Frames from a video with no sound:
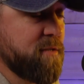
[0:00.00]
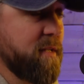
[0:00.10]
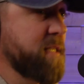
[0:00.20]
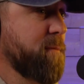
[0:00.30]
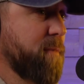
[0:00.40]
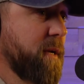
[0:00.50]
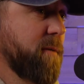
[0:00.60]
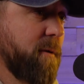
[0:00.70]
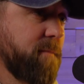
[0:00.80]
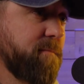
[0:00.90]
So that's a pretty
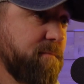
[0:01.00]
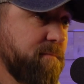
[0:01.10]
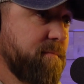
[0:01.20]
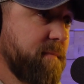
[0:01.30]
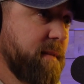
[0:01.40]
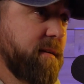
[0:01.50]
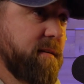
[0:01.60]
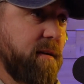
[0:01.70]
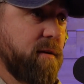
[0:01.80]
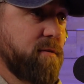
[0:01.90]
good one,
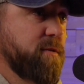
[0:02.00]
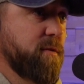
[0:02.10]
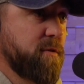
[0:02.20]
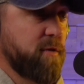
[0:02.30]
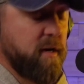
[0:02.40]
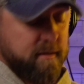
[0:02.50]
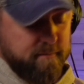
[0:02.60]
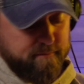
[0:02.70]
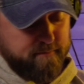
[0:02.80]
to do in the truck.